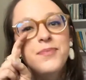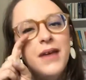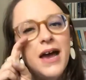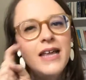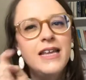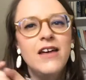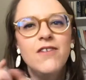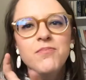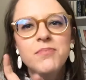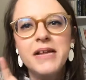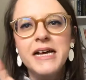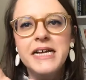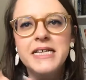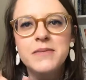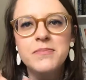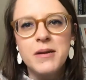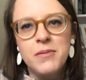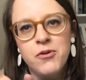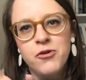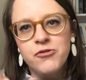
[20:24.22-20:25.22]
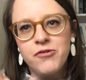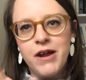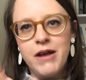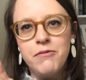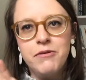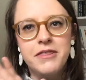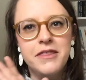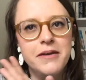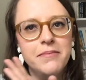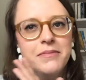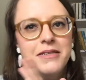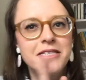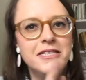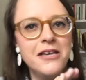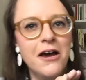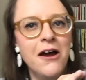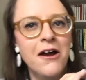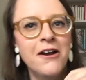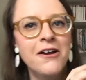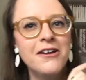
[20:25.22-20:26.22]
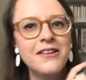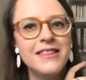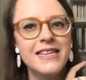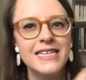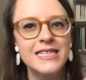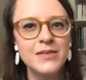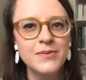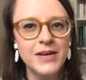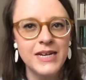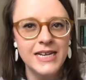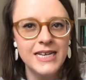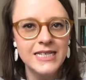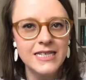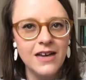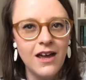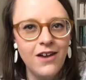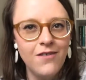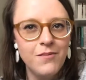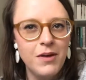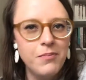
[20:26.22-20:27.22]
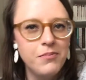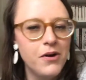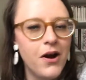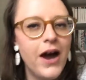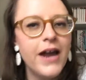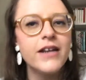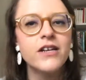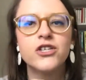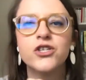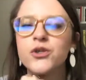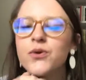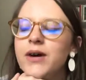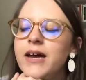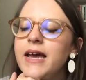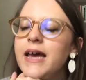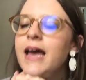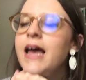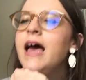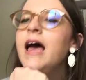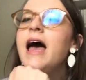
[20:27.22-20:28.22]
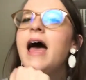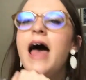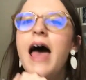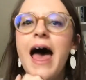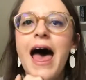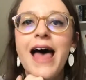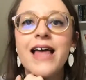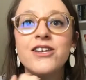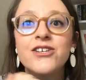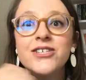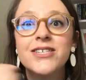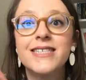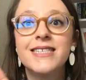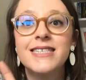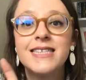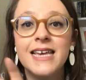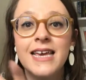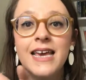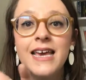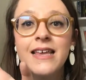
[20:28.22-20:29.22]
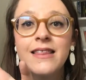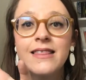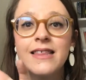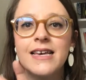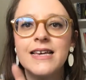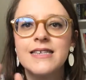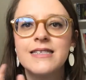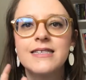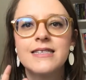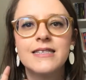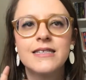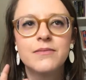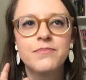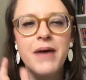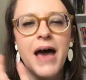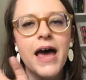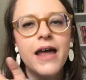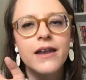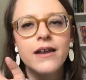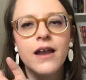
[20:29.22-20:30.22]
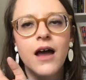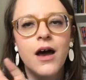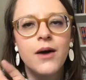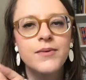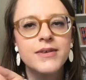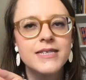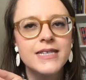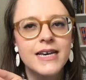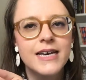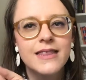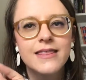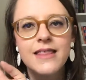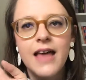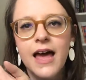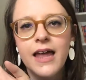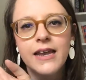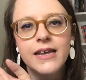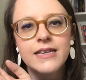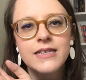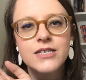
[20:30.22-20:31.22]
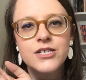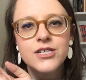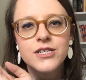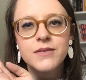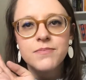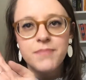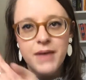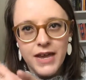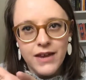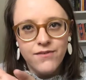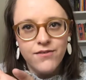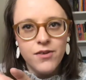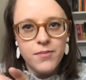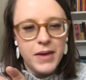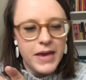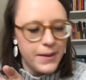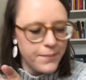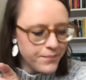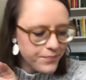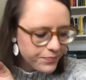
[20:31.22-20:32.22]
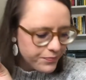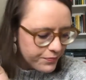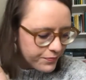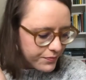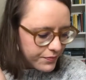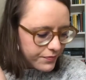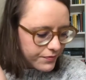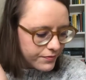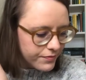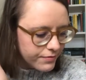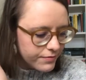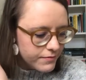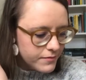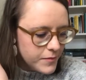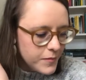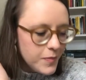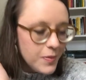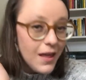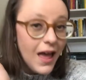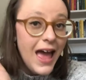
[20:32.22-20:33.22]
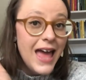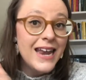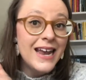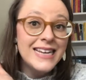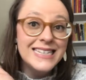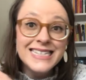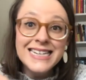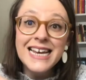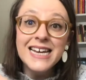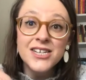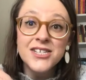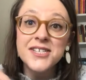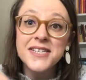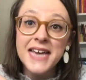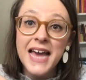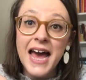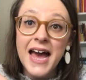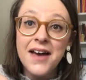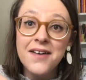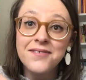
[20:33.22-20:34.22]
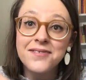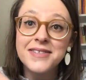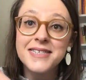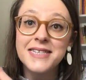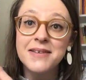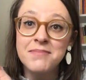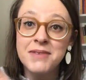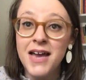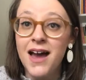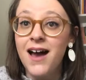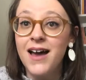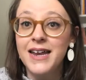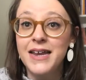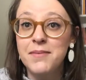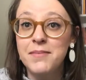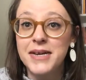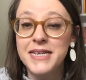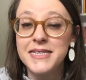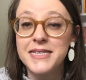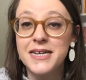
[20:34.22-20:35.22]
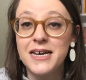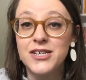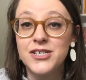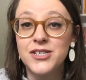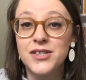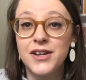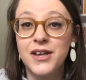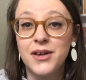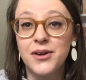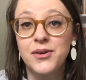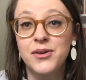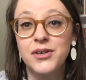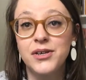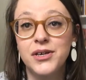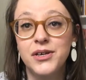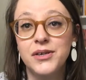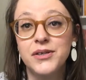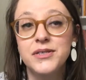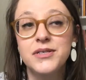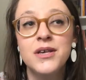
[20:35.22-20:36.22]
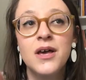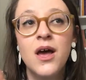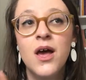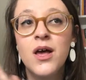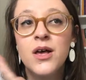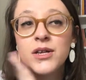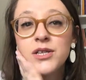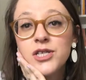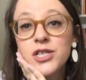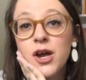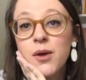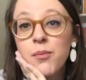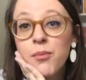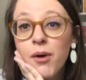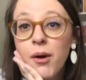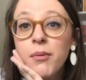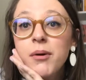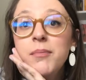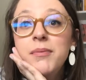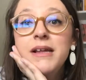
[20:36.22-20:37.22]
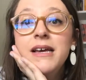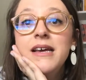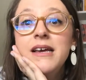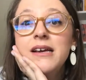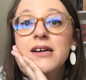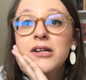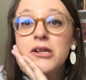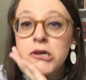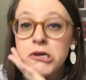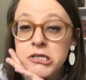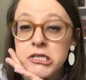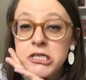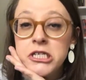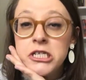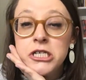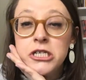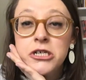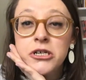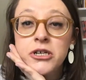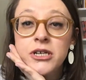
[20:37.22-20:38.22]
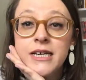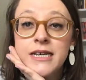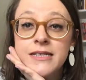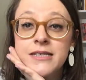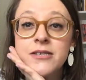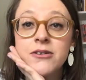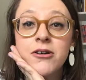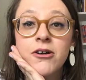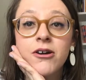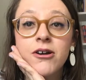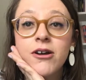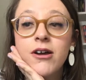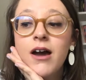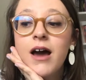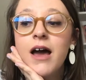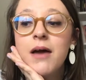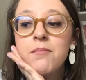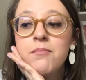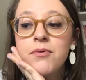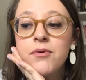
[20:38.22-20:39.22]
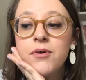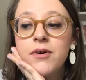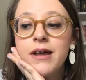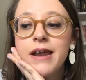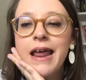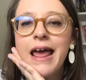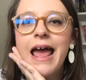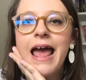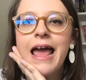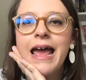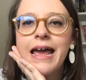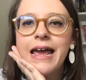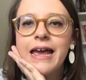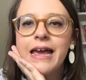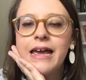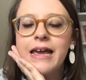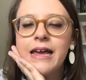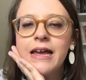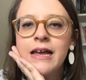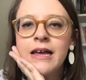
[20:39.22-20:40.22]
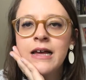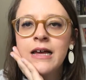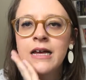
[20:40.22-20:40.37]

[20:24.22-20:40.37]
I love plants, but I'm not great with them, so this one is kind of my pride and joy. And just seeing this pattern, I was like, that is just made for me. And I did actually have some yarn in my stash that I could use. So probably close to 2 years ago, I bought a